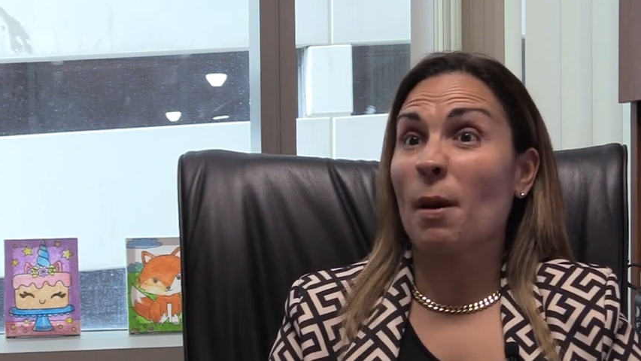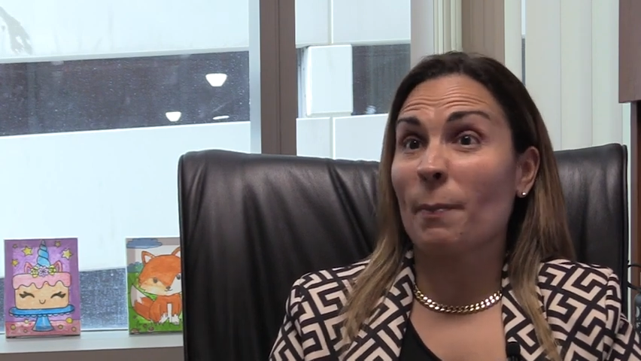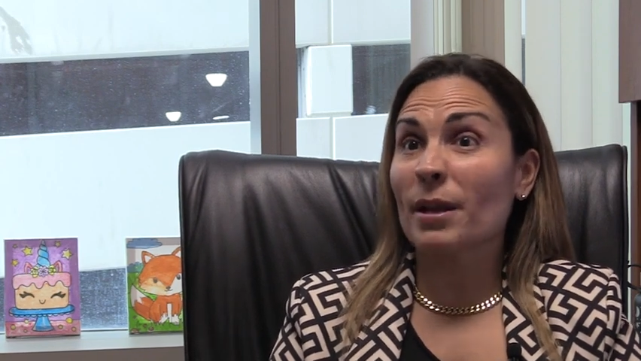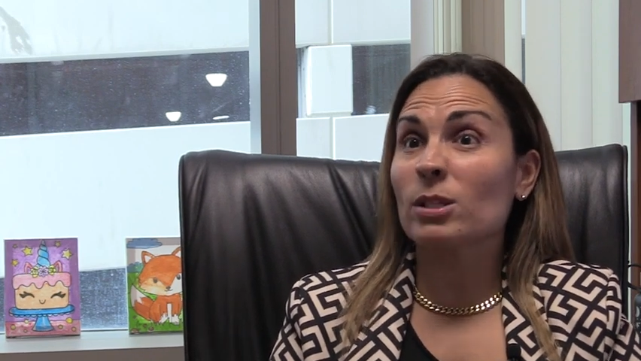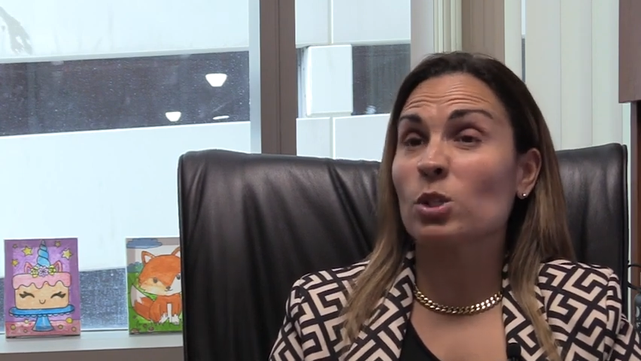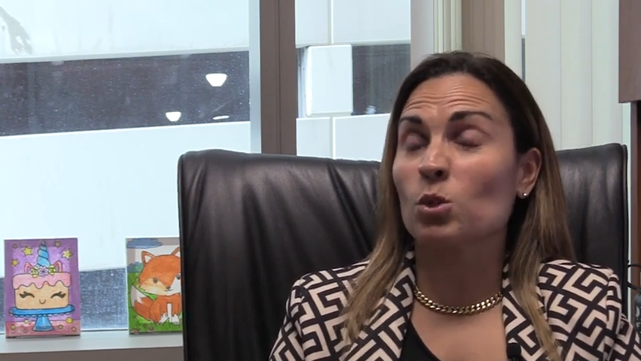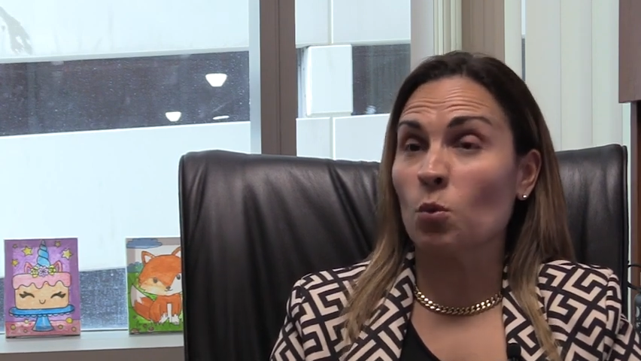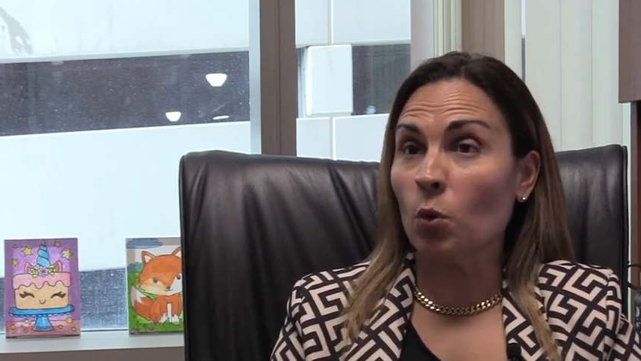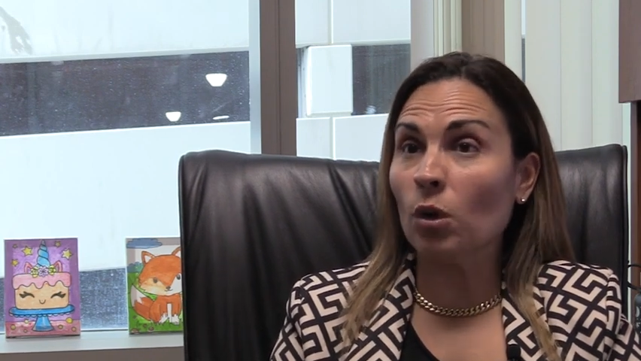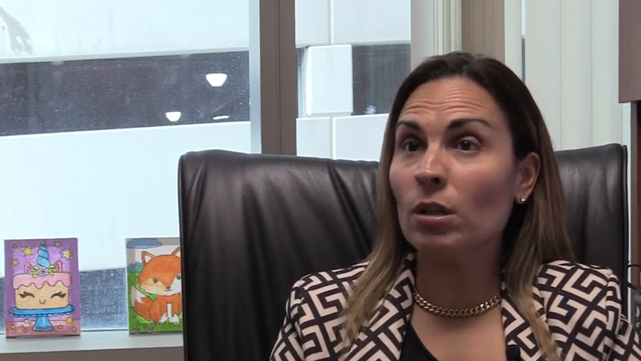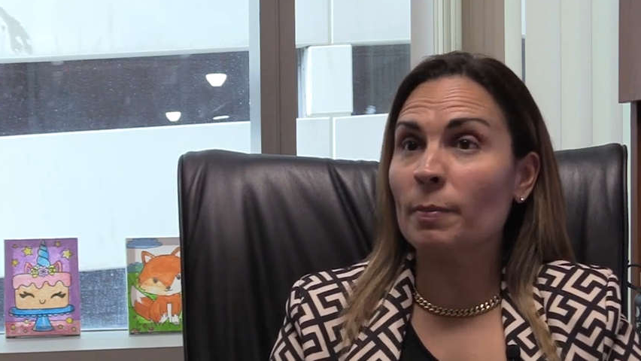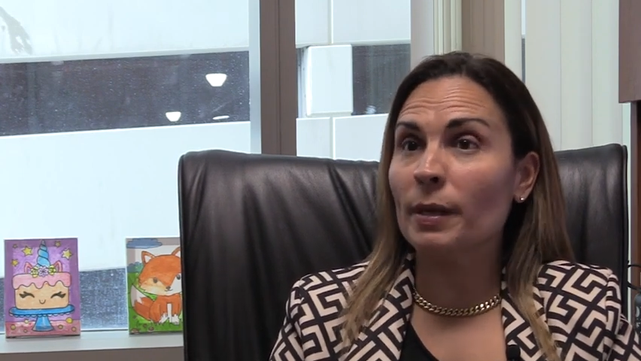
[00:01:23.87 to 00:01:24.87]
up at
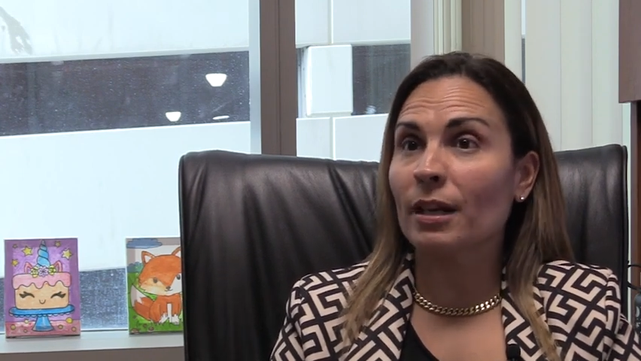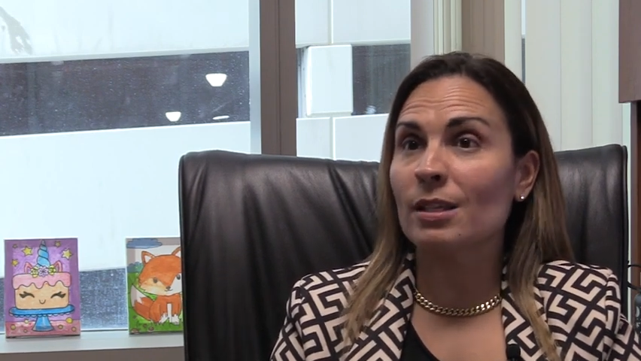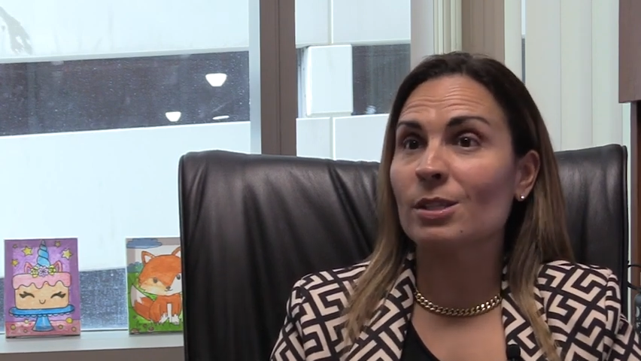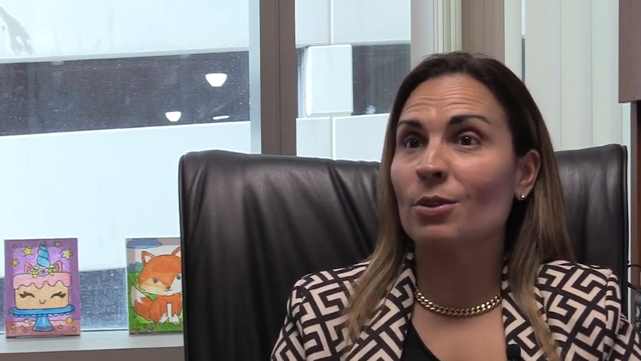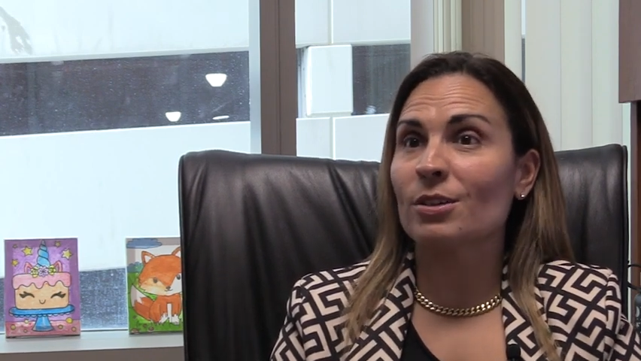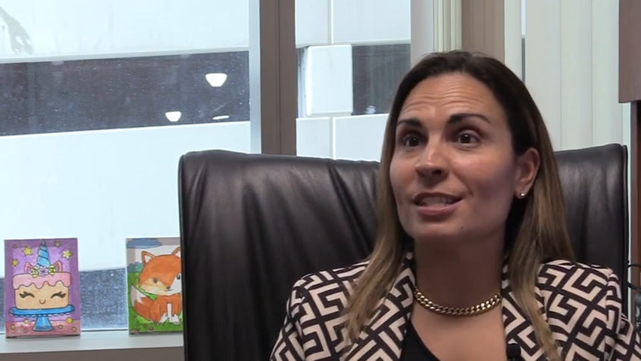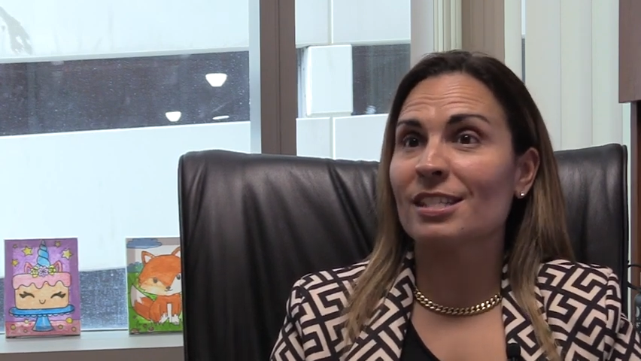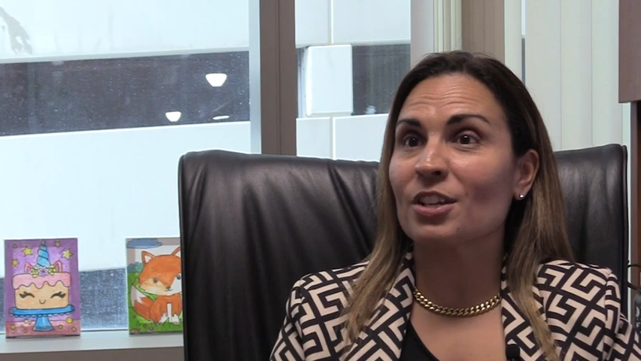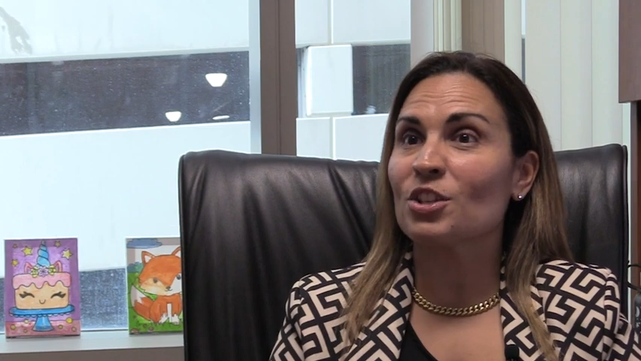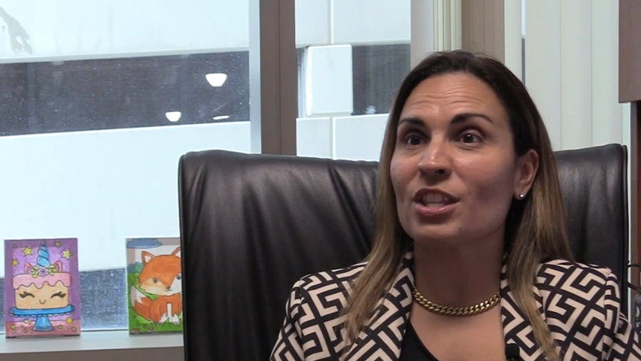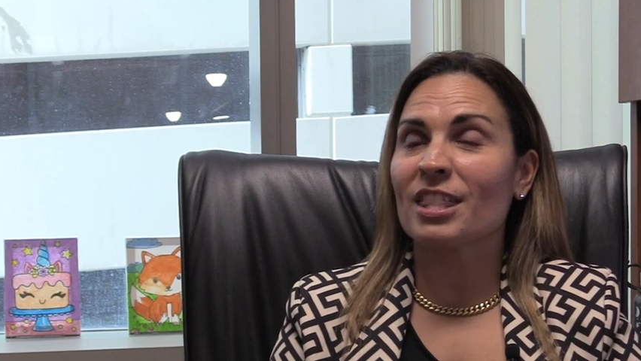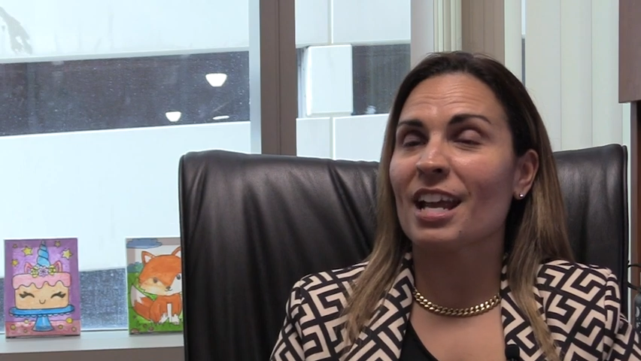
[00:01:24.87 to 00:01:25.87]
school because there is
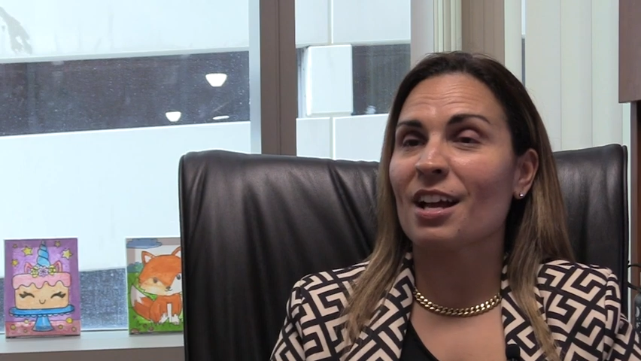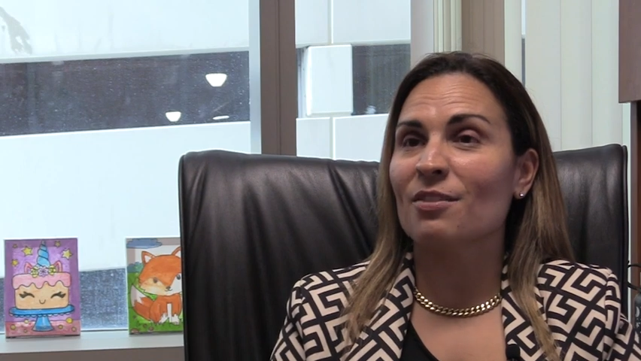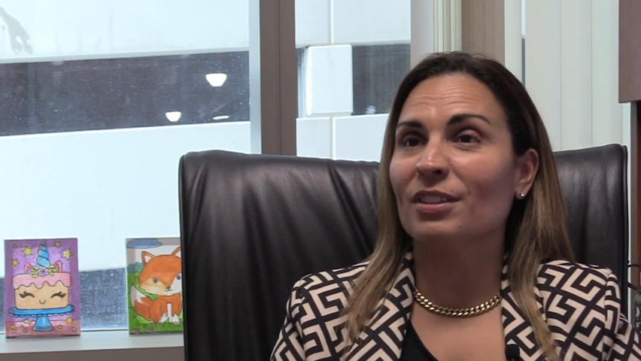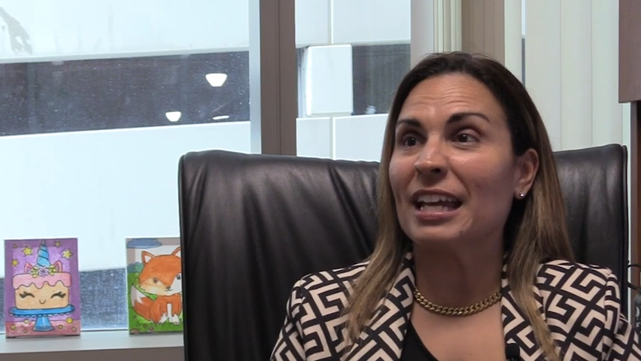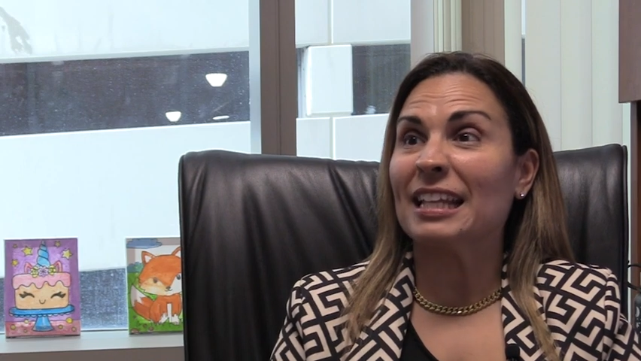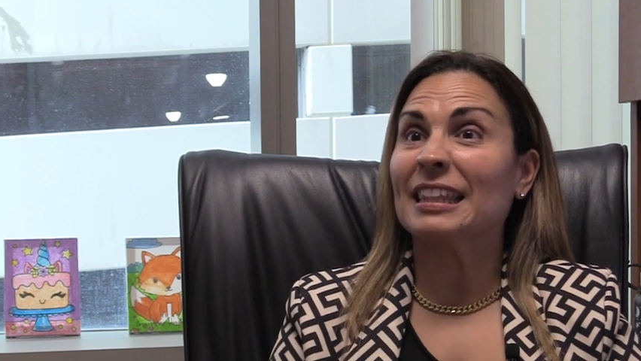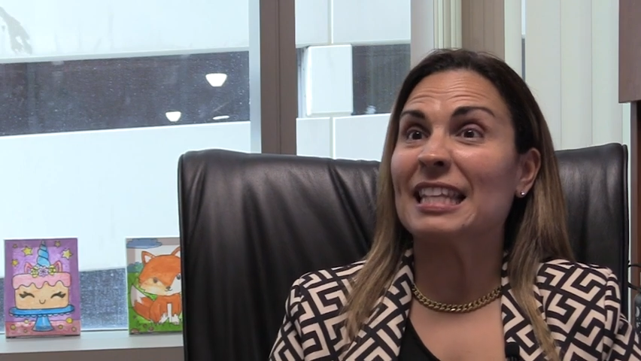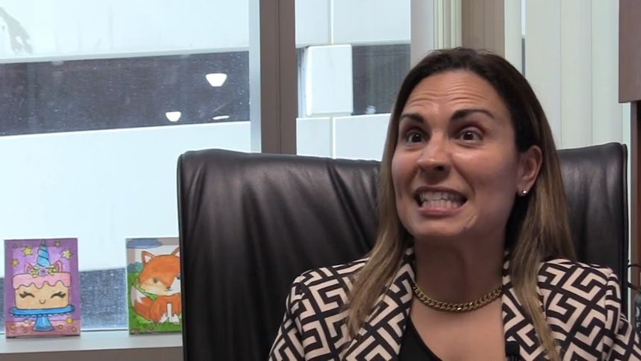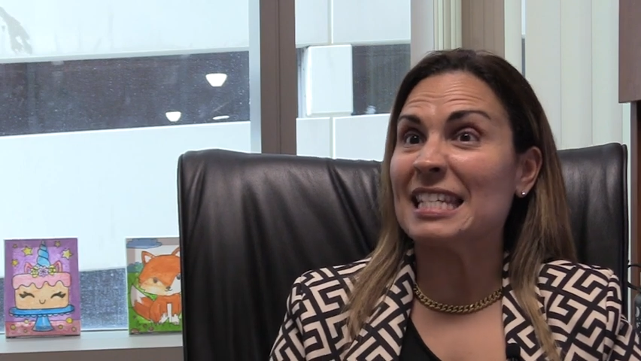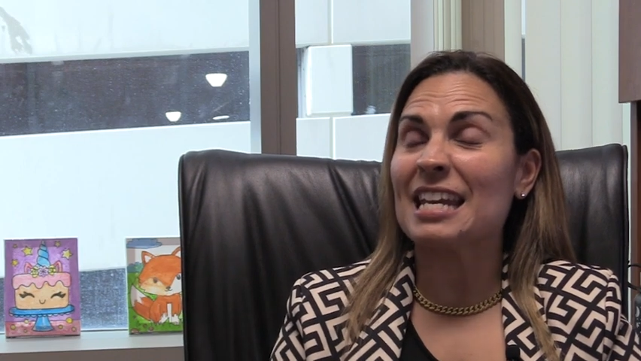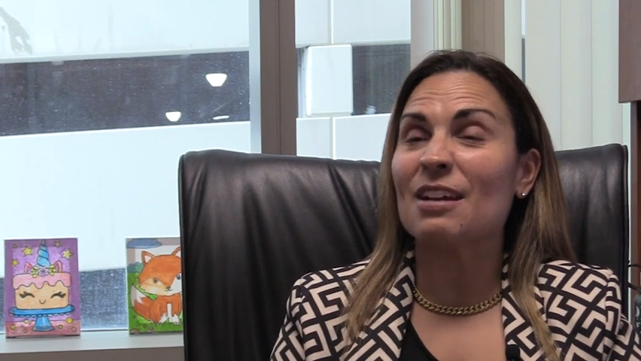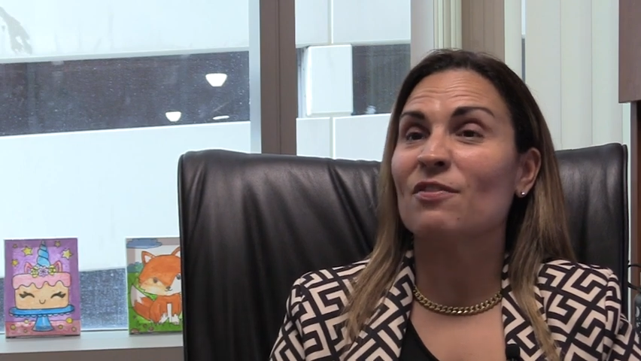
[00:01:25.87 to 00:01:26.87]
such a thing of like
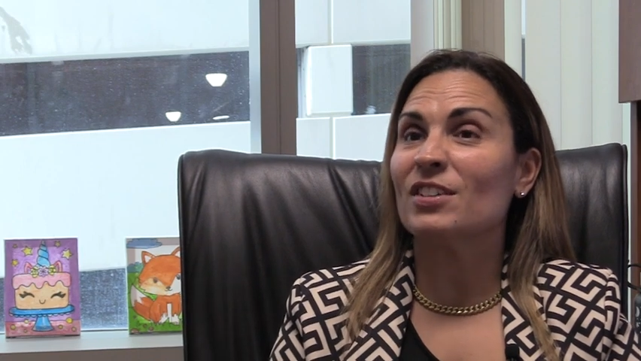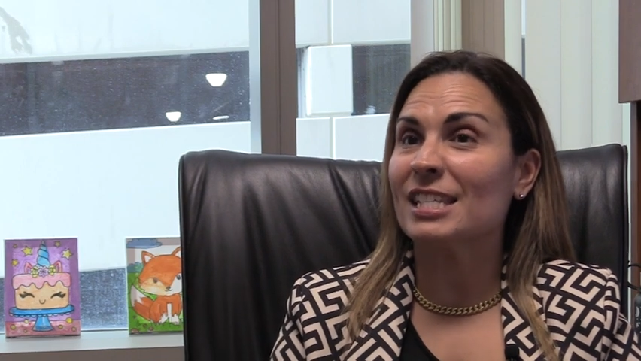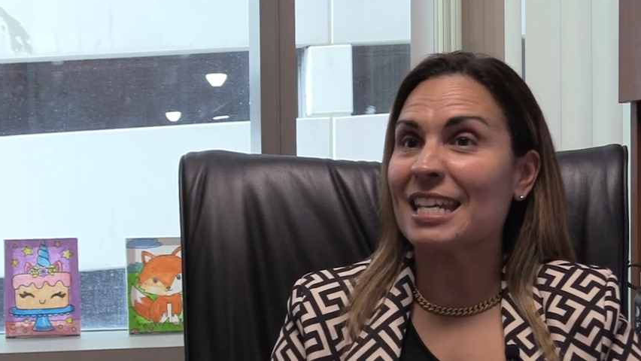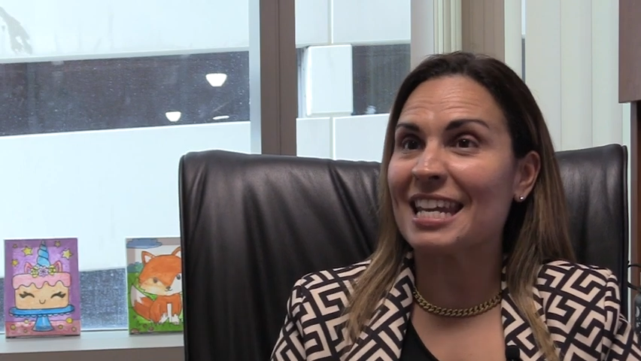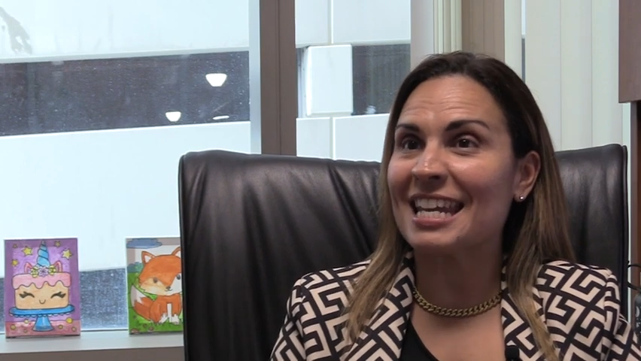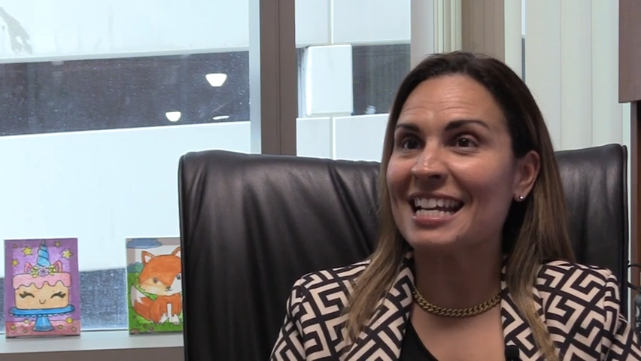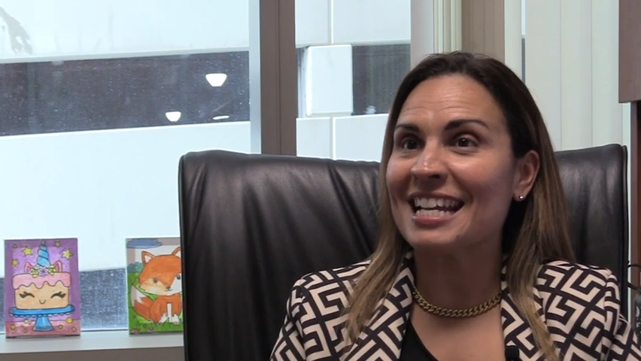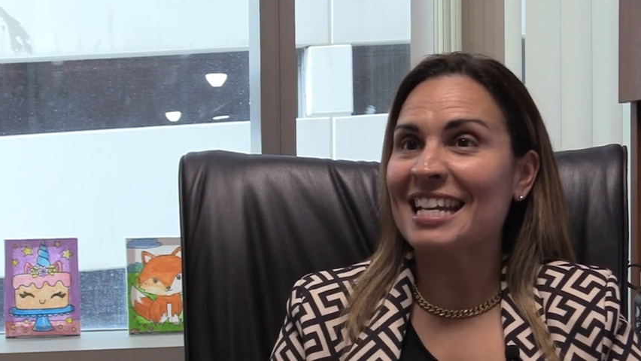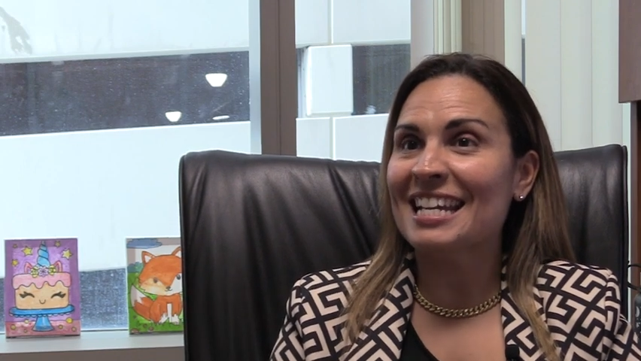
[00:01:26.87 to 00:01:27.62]
listening fatigue.